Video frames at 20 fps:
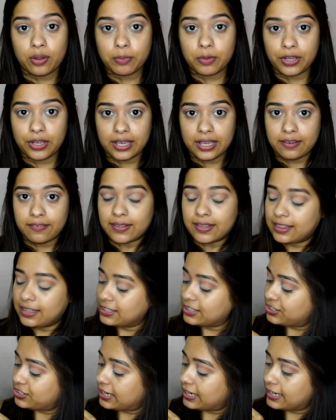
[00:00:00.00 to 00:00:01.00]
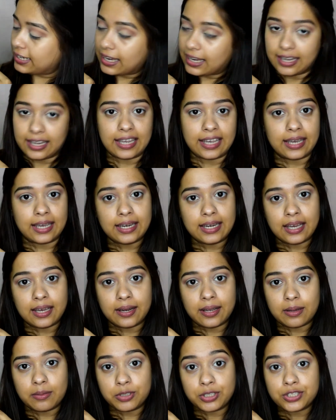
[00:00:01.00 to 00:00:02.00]
going in with this shade again, and
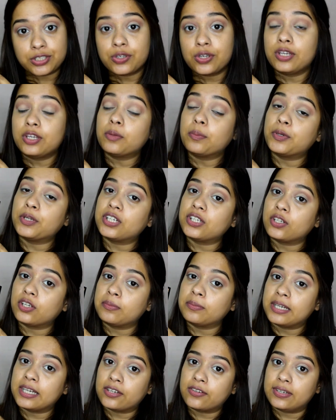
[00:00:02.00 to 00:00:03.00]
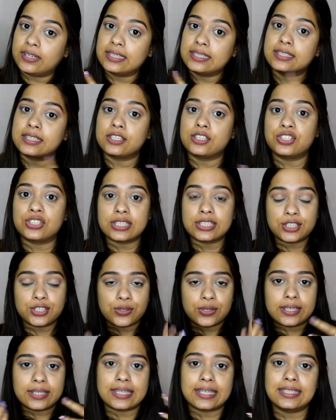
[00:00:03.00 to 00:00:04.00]
I'm just going to put it on my crease just to
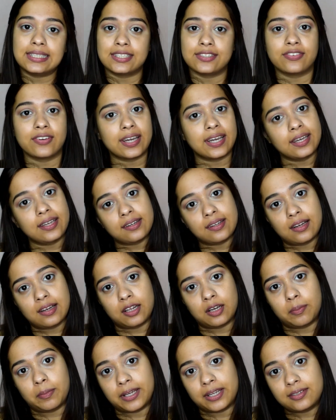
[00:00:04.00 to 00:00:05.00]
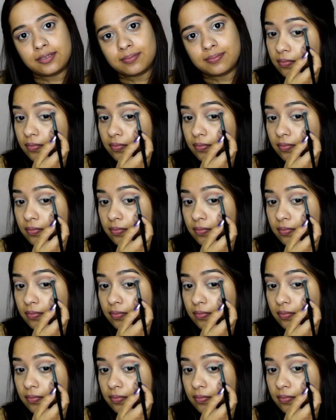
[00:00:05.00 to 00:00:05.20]
intensify it a little bit.